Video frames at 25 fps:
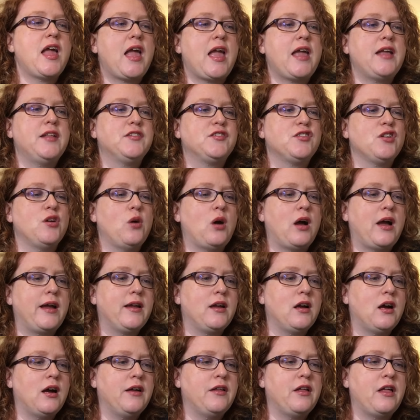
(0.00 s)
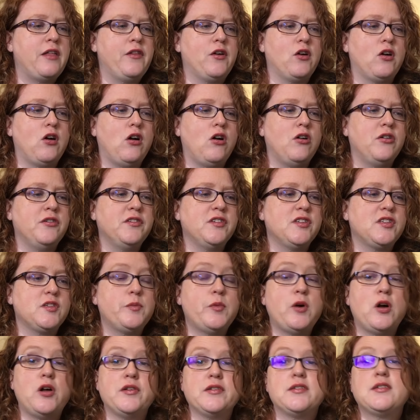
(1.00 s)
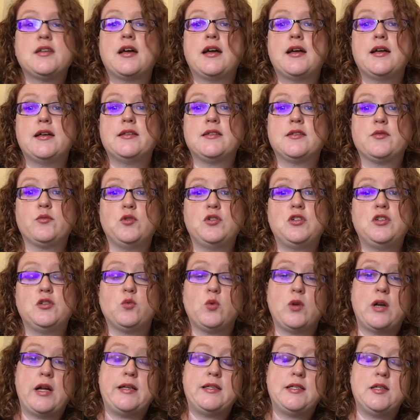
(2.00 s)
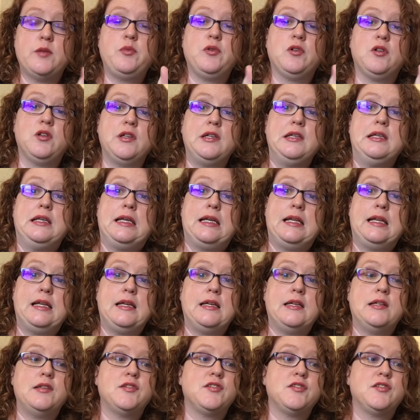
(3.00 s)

And so and they're all in the small size, which is what I typically knit in.